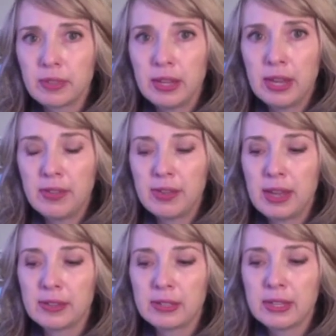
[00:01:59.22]
And
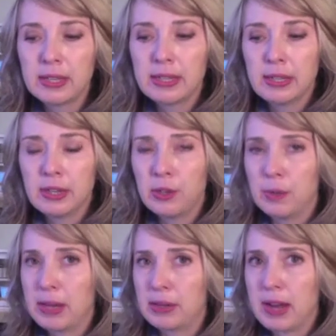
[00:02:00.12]
that no
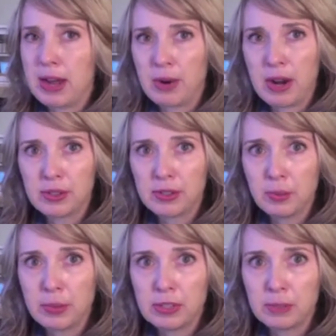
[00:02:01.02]
matter how hard the
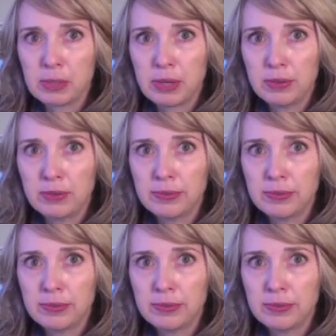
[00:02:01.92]
winds blow,